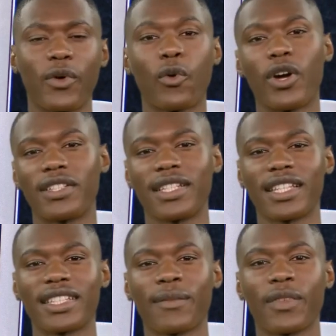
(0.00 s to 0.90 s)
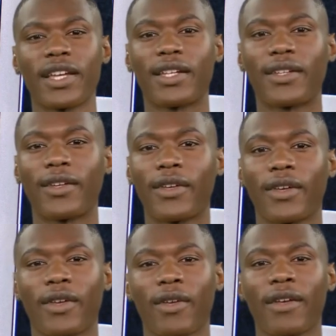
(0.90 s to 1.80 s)
What exactly
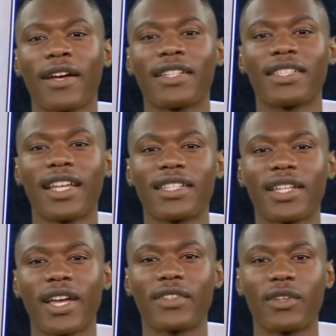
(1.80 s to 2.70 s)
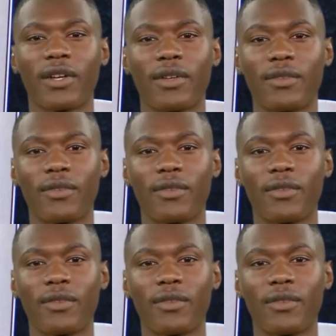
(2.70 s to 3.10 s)
is a data catalog?